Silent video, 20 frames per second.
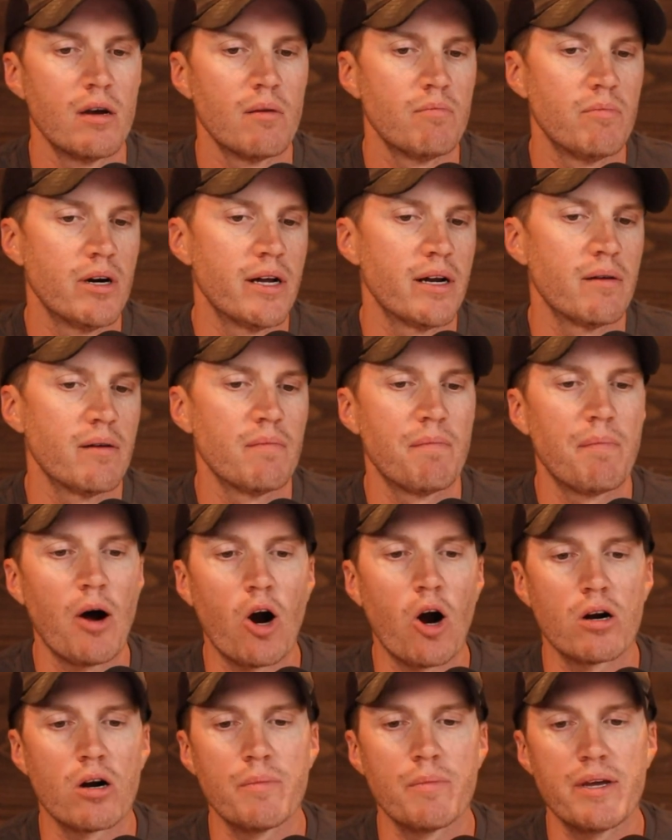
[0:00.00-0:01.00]
But
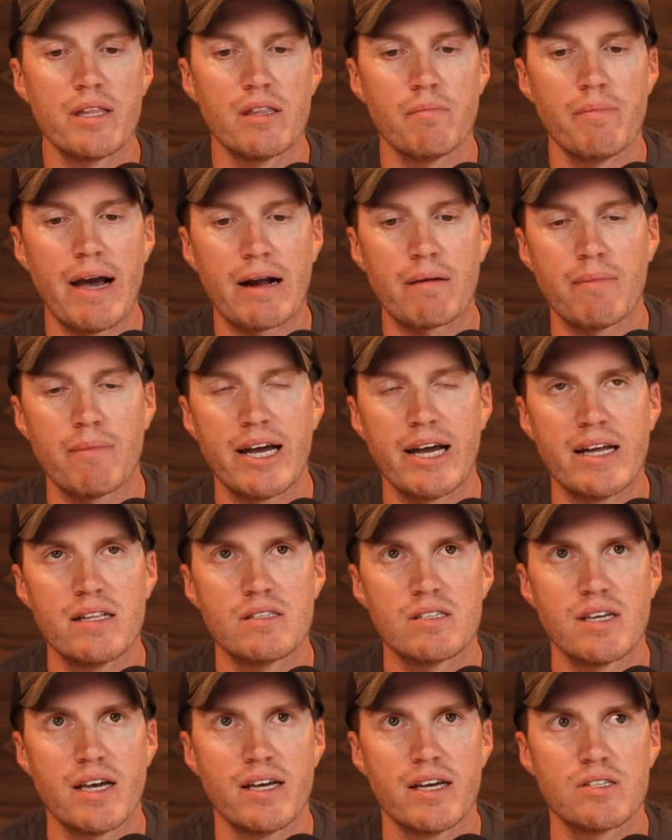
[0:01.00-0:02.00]
part of me in the back of my head
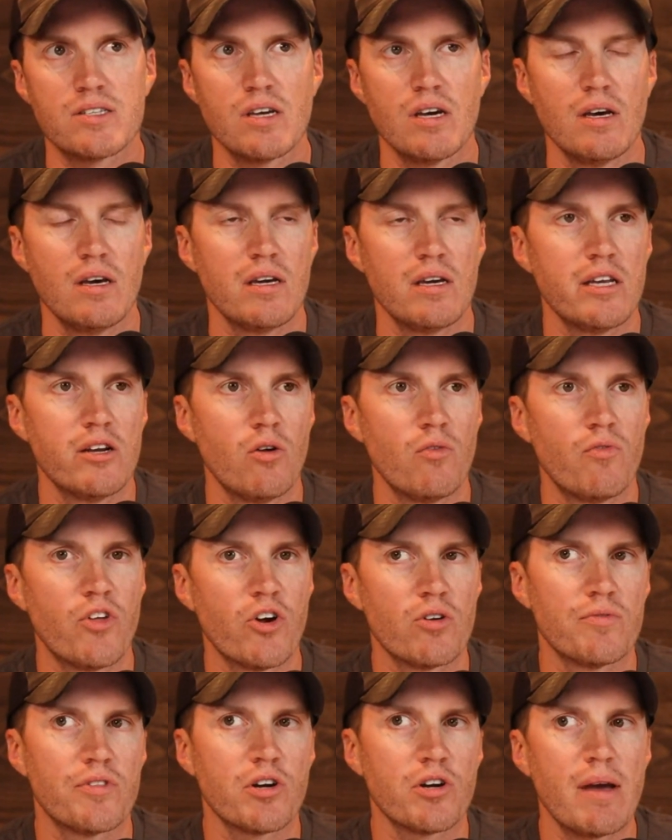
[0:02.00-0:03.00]
says, you know,
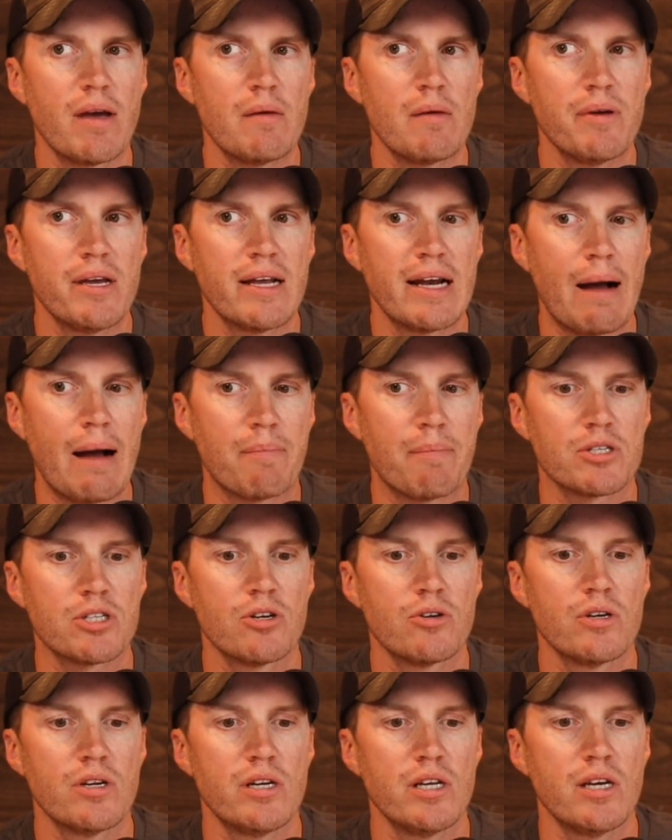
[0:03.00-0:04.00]
there there may be an
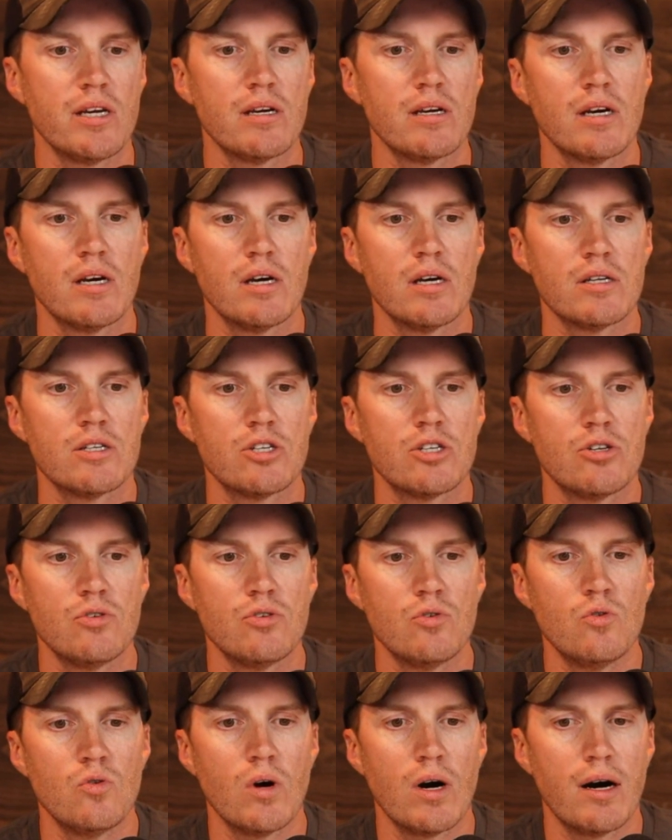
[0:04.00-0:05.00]
opportunity
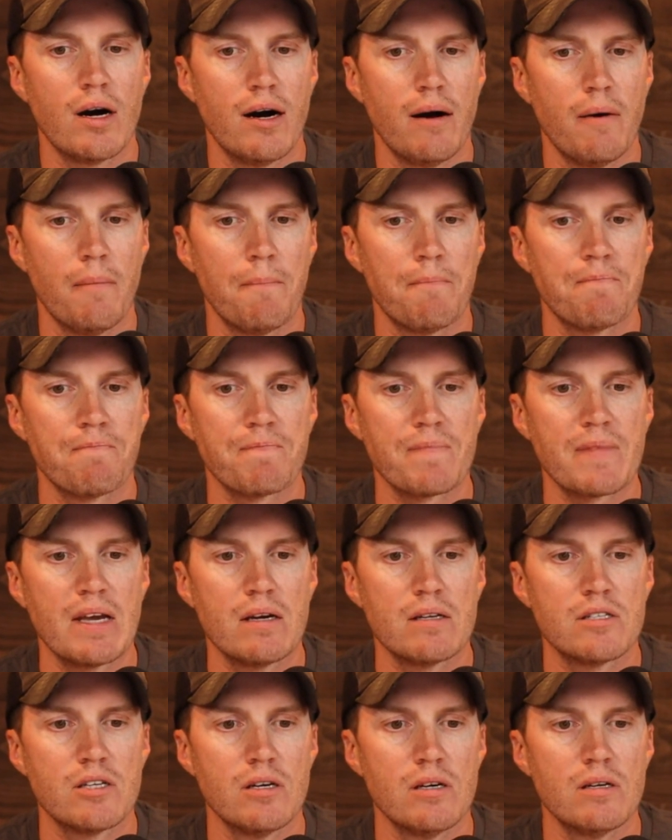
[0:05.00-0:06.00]
to um,
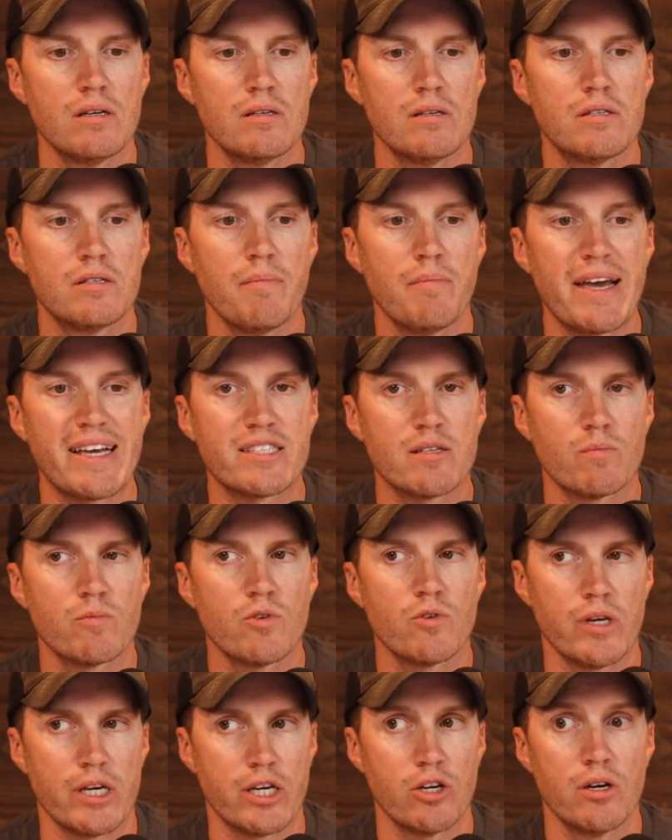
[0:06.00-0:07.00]
to to make some
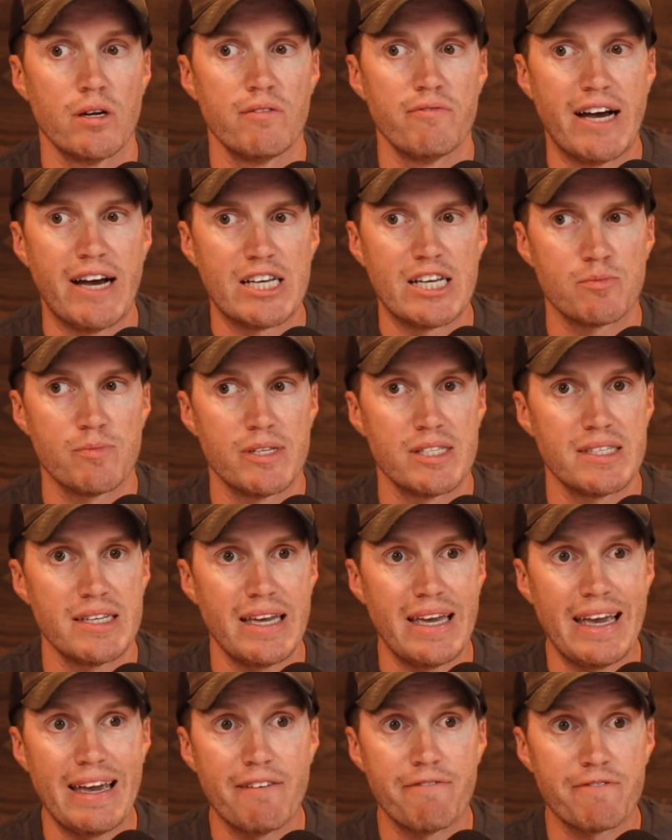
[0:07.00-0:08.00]
really good investments
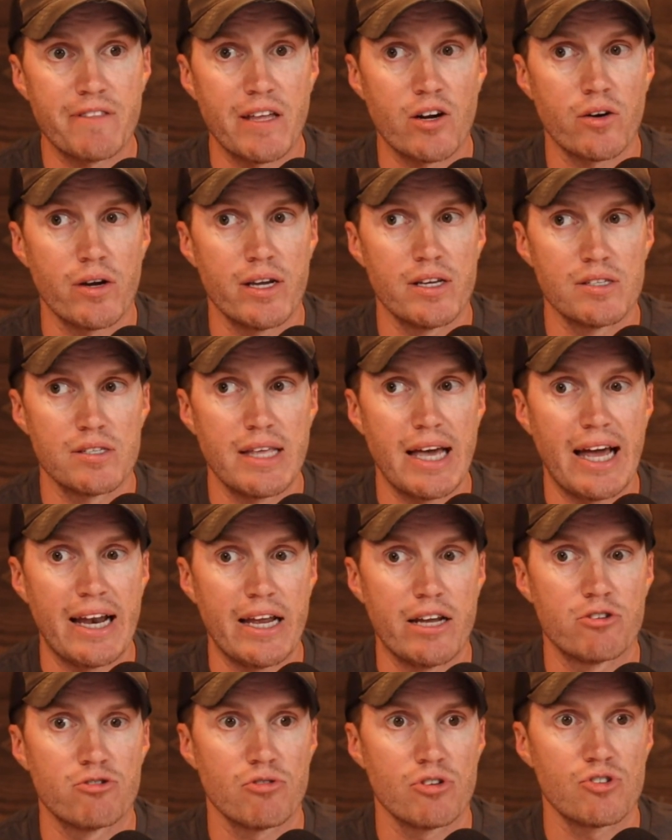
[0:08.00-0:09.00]
if there is that
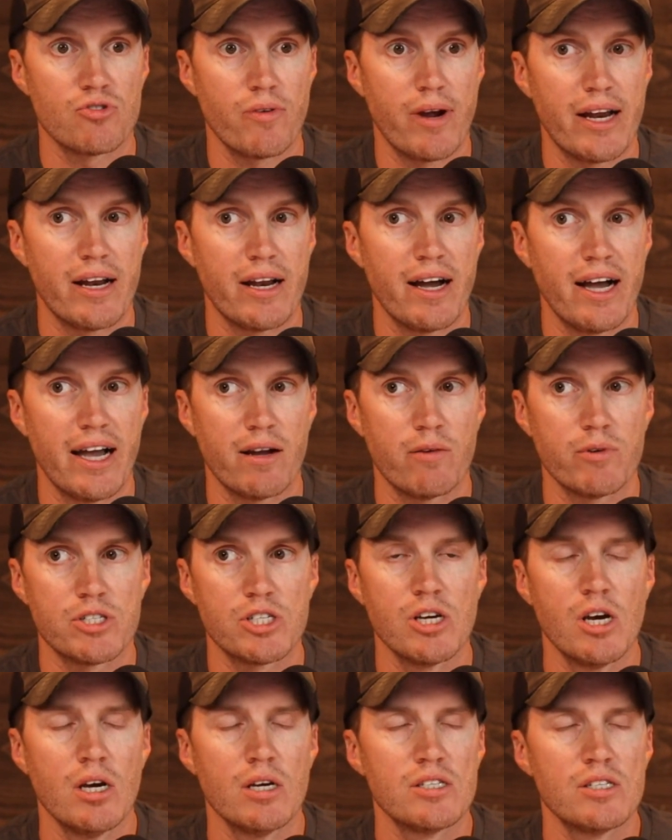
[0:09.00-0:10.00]
interest rate hike,
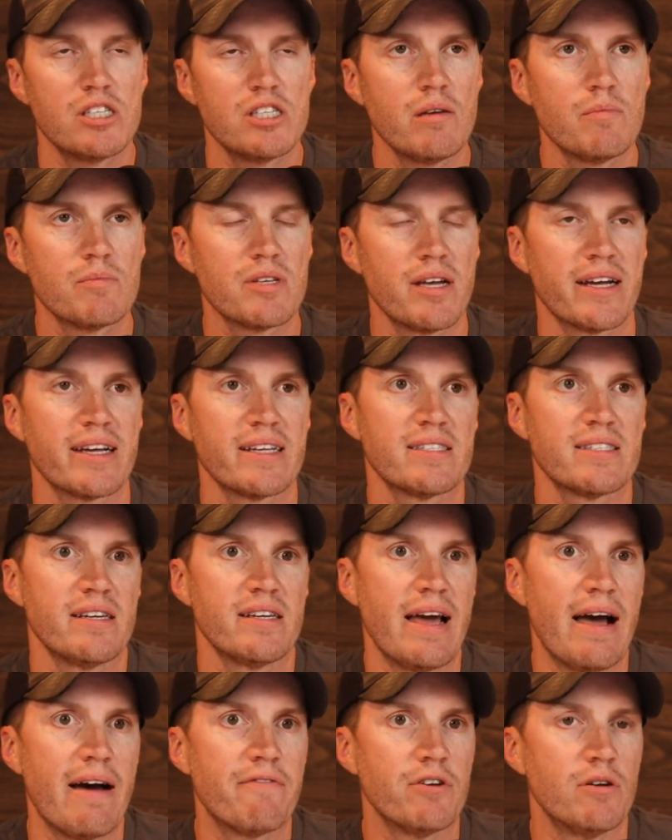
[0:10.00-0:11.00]
which seems like it's
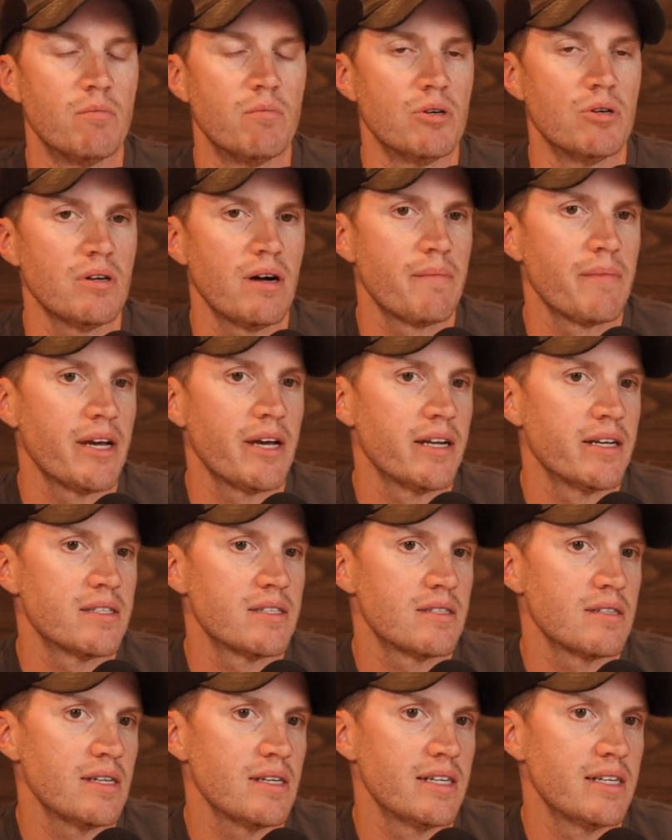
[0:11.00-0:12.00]
inevitable. I mean,
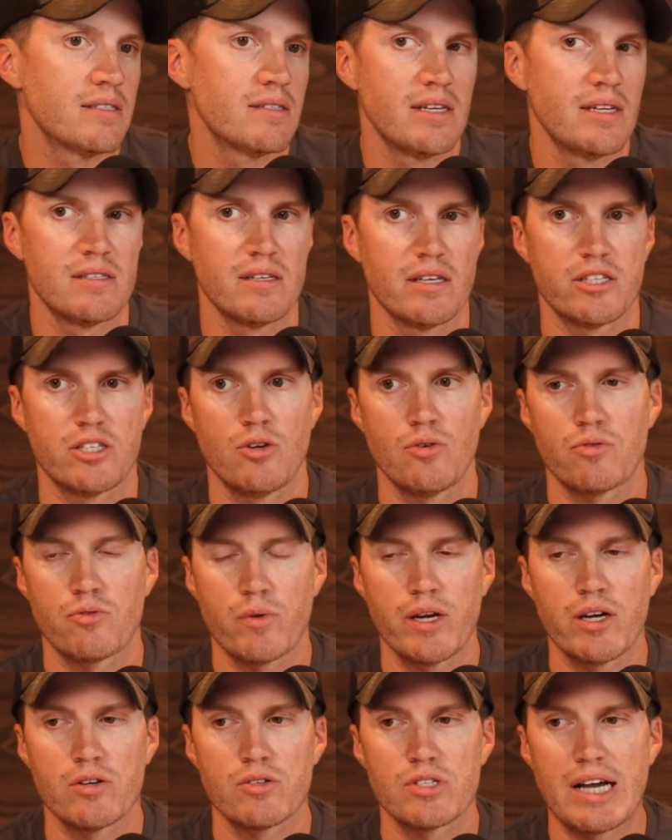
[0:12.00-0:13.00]
it's is is it two
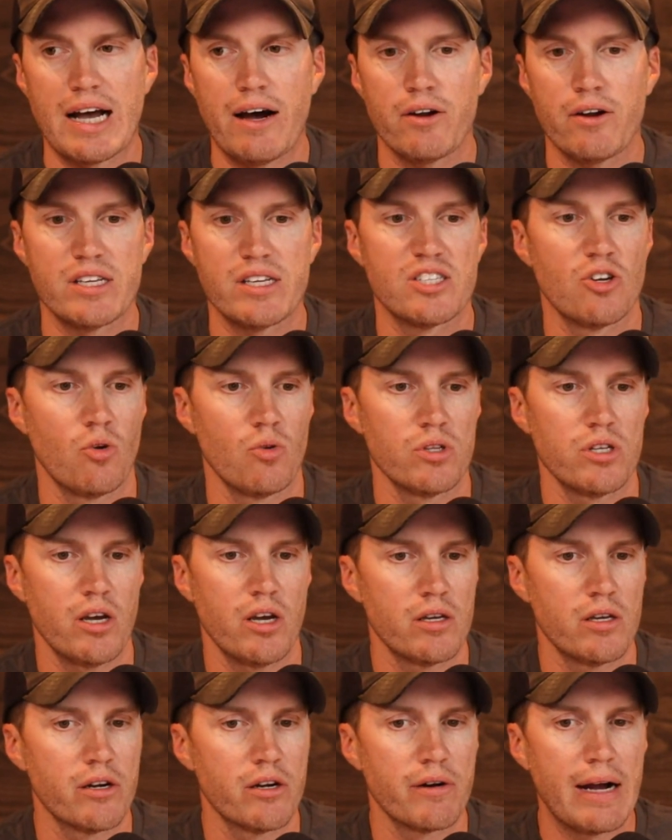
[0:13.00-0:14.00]
three years out? Is it only a
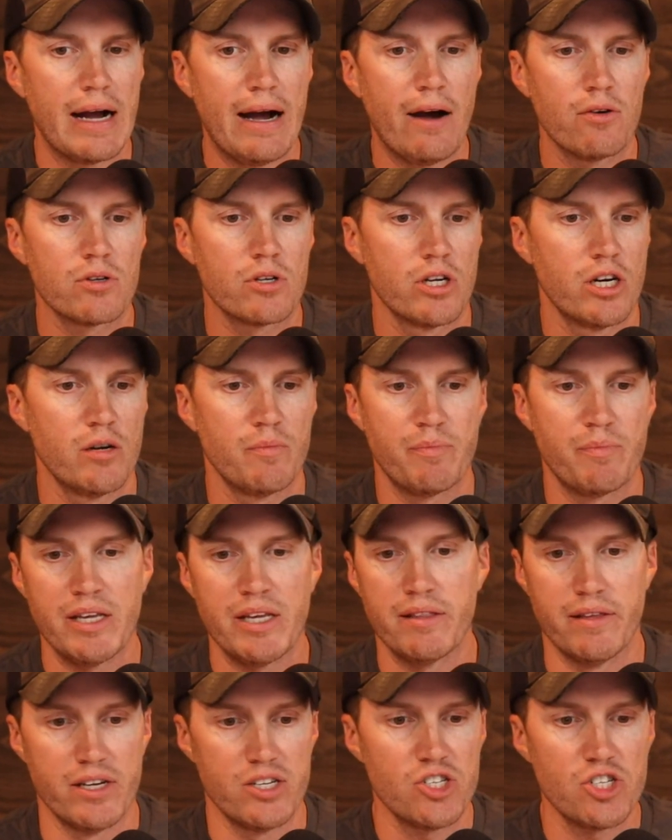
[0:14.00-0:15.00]
year out? Could it be
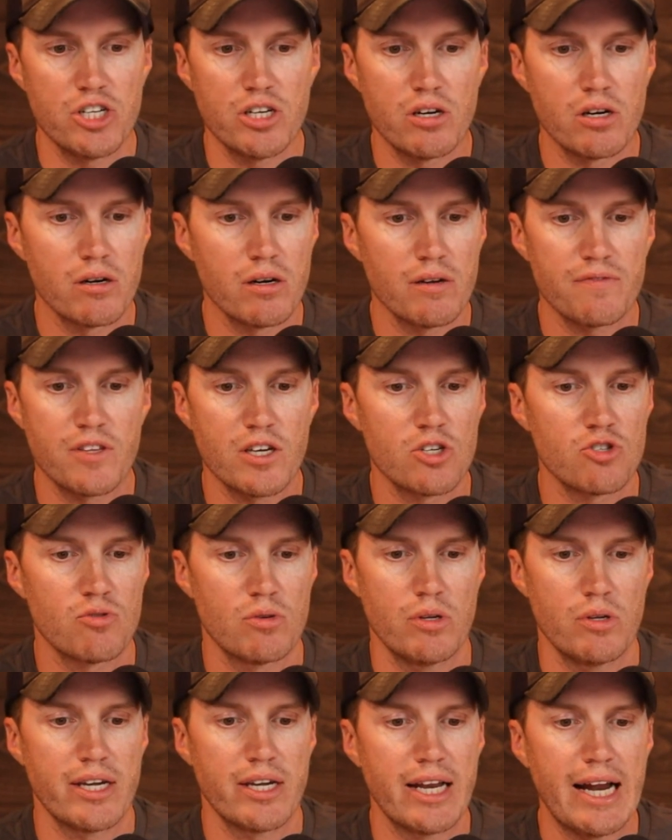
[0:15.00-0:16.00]
this year if things
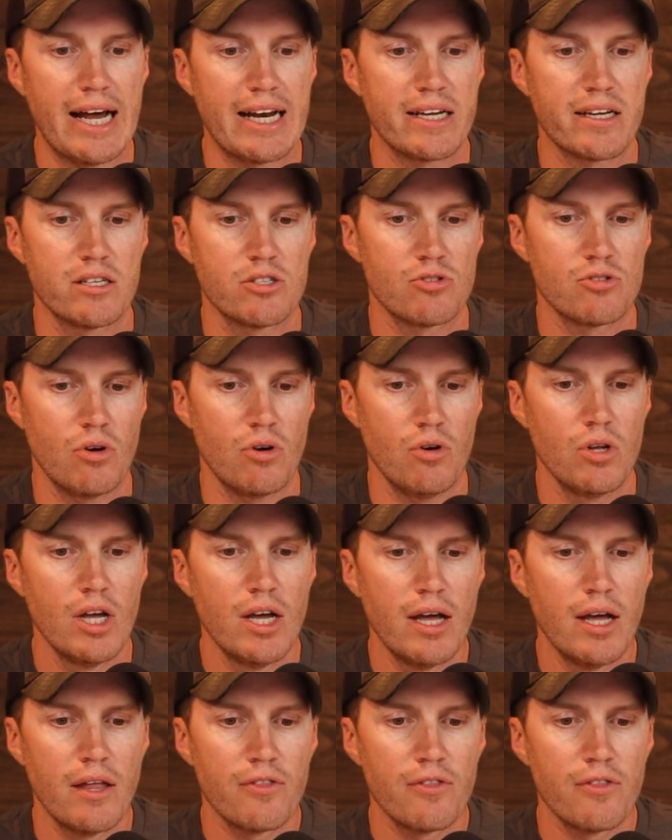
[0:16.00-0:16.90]
really get out of control?